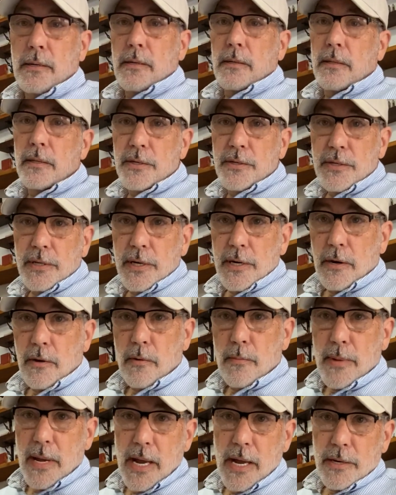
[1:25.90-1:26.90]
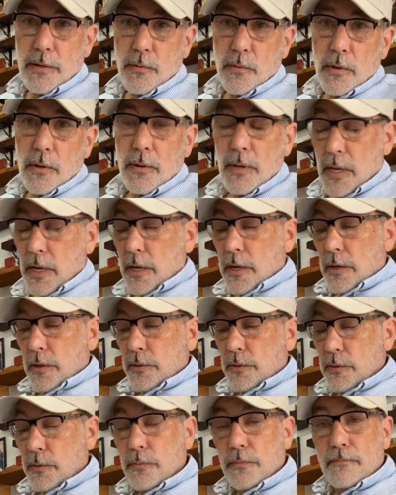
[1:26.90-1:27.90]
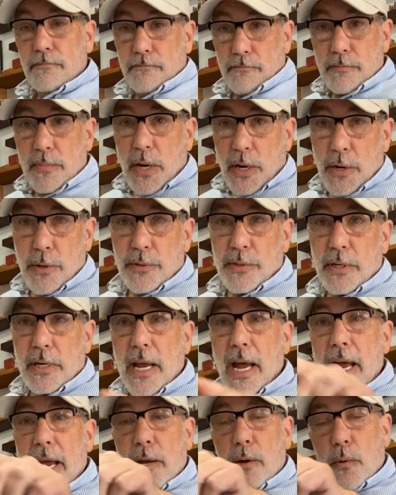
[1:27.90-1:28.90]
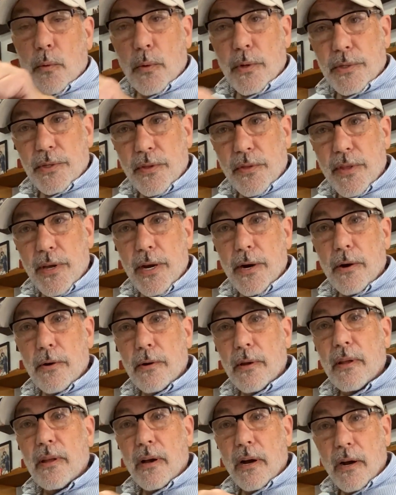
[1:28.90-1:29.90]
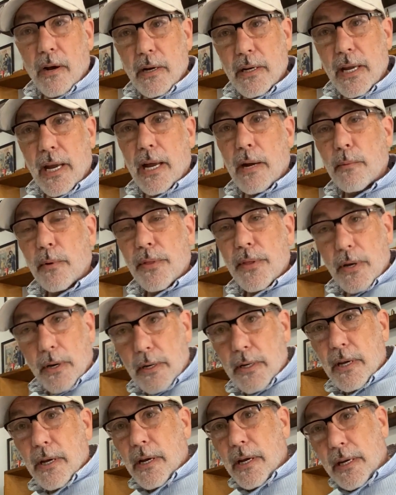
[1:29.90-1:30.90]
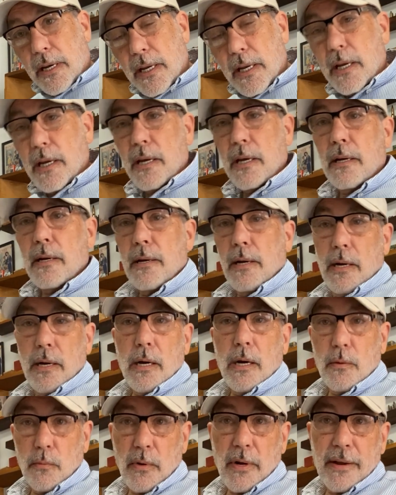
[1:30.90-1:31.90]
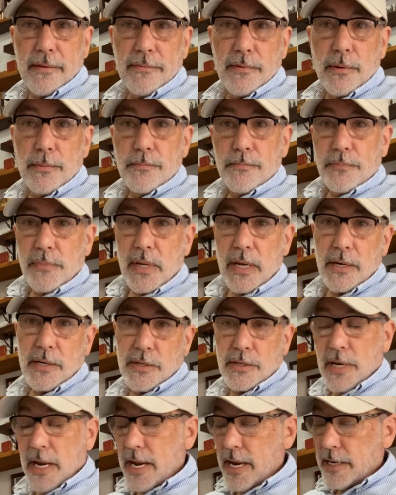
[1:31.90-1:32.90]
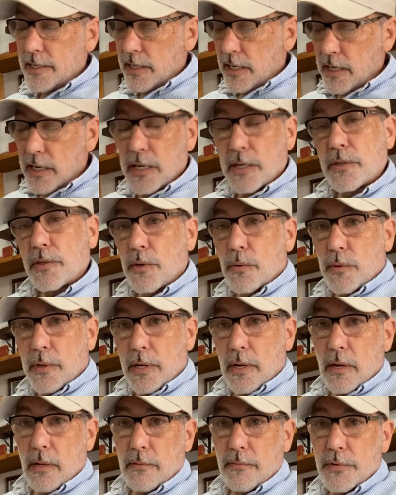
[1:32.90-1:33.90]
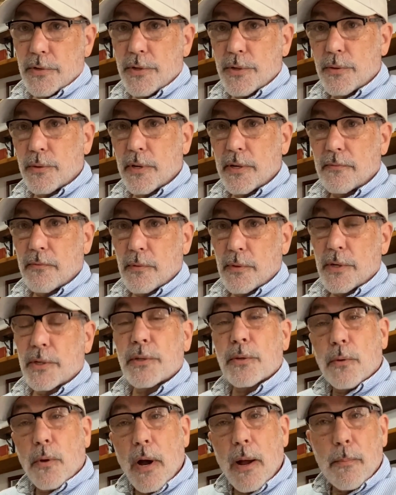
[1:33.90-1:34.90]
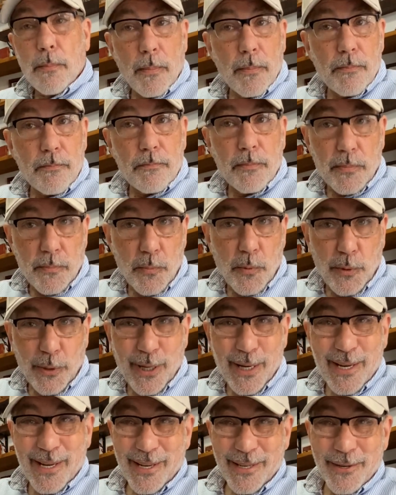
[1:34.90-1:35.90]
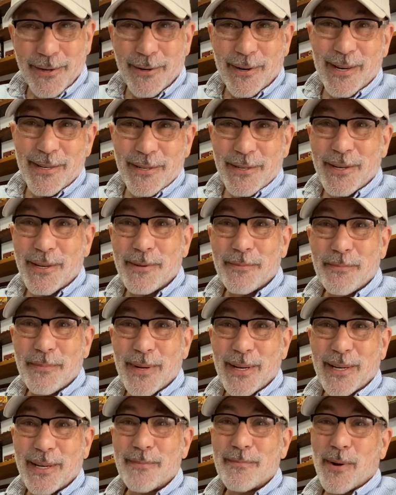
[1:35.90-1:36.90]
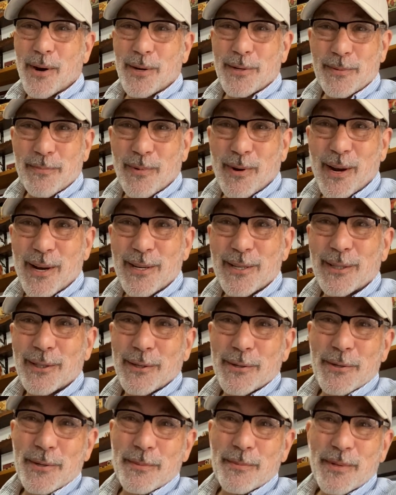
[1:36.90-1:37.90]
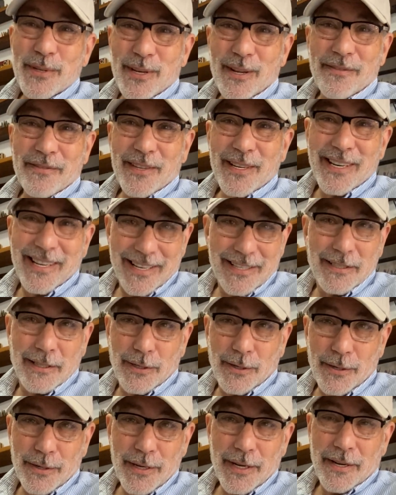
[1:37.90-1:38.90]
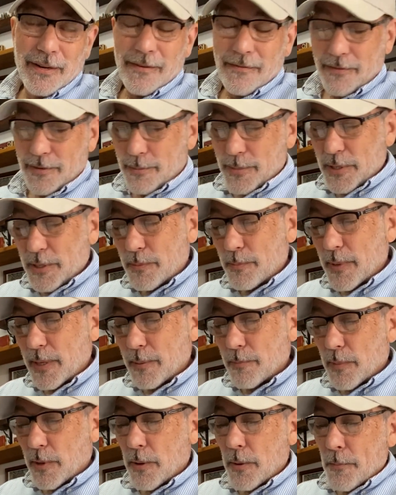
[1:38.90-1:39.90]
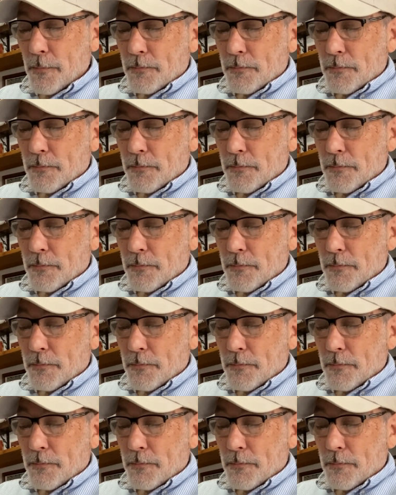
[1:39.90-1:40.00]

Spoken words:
the Sierra manual. So here's a guy who was there, a guy with a gun, a rifle in his hand, and he's doing all of the shooting for this. So I'm really interested in picking Mark's brain to learn some stuff that he had learned from these people.